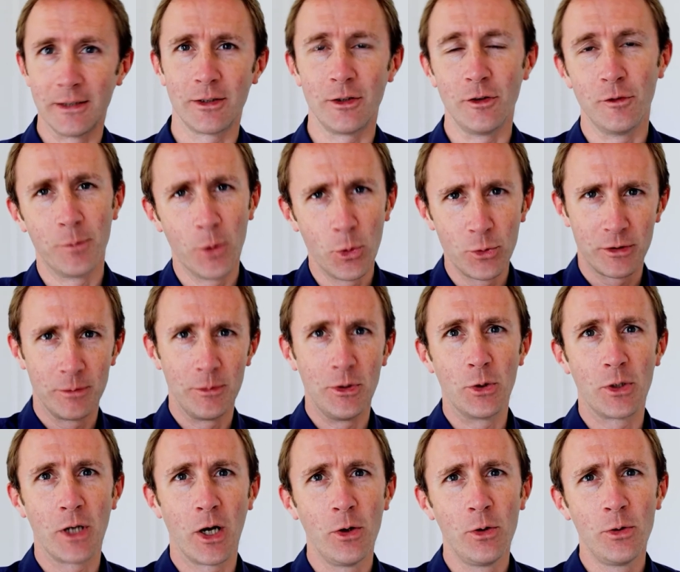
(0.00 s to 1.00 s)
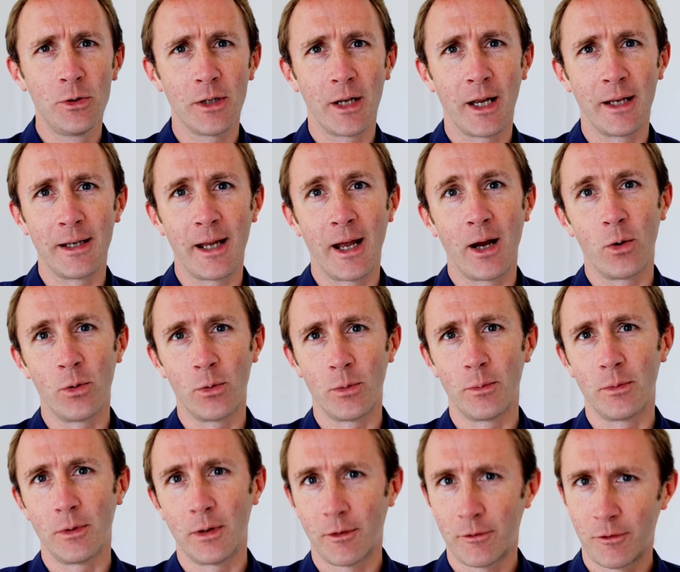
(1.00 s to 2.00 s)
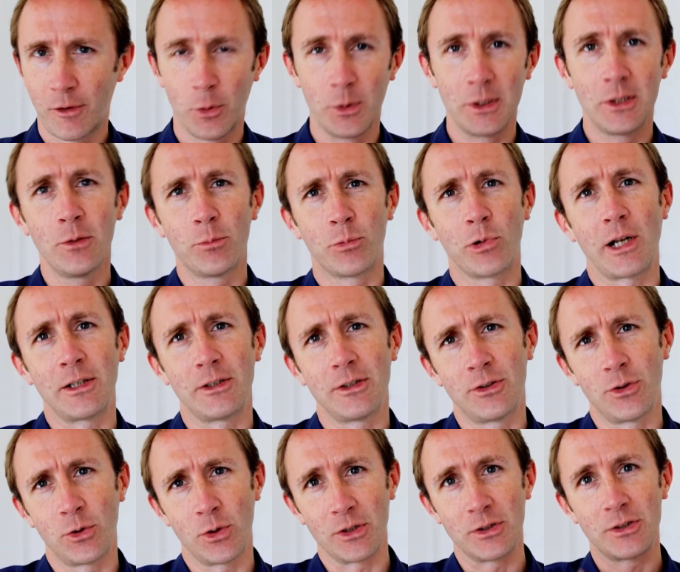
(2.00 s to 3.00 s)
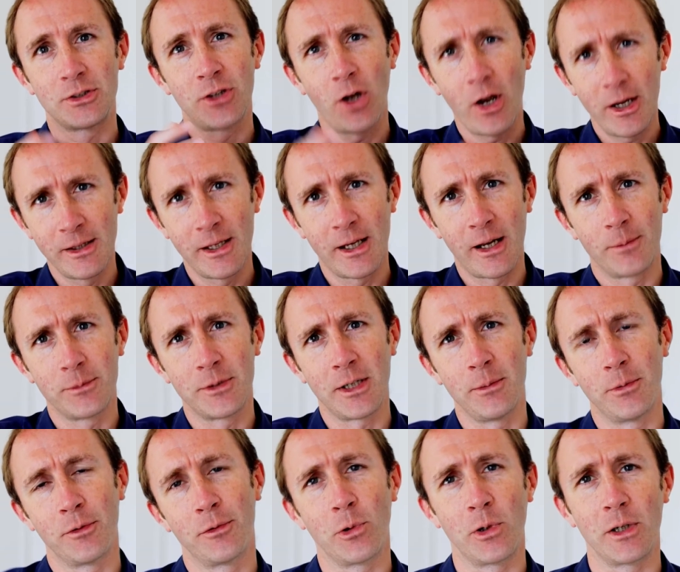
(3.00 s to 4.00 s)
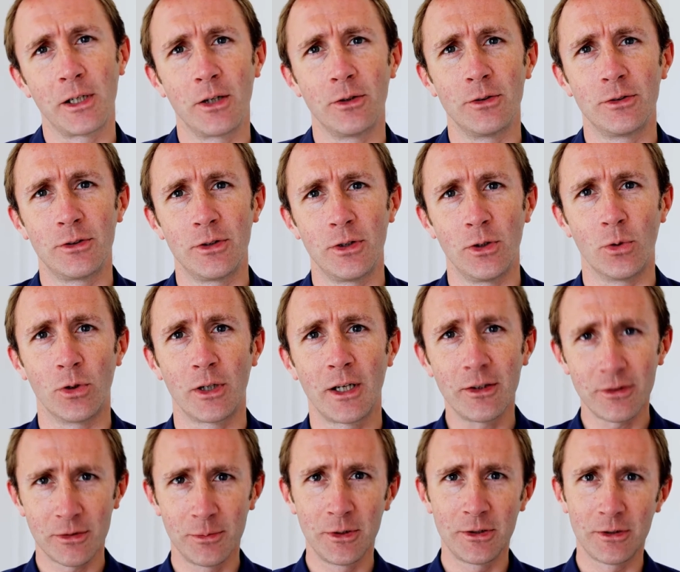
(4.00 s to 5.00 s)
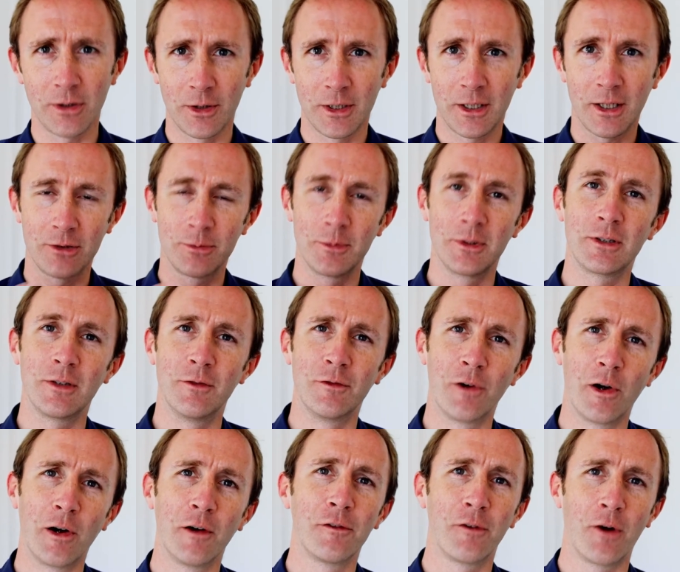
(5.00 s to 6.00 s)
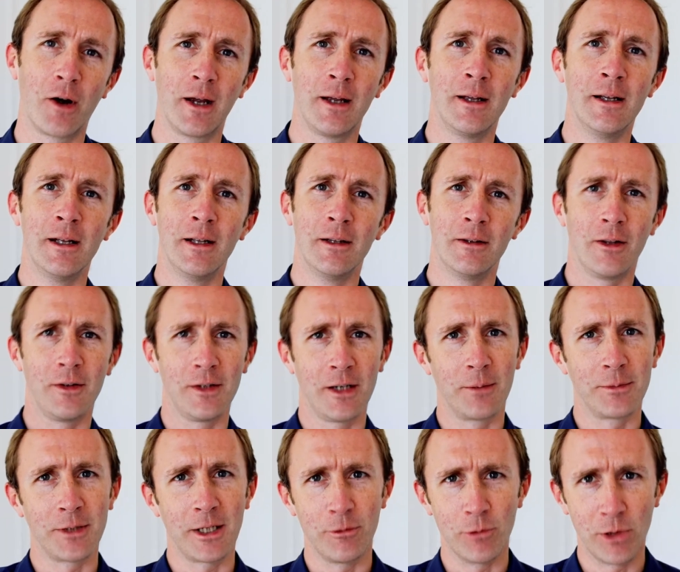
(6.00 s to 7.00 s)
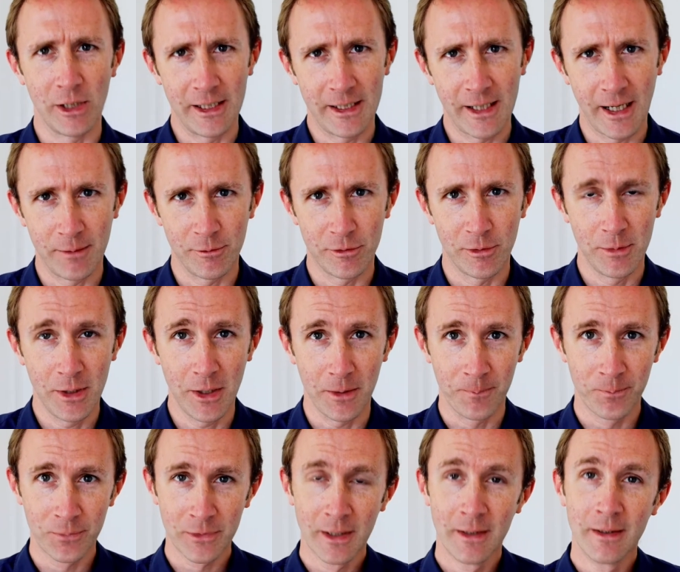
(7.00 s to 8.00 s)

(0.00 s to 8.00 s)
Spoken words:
So you've built some new code, and now, following good practice, you're going to sign that update before it goes to your customers so the customers can verify that the update really came from you.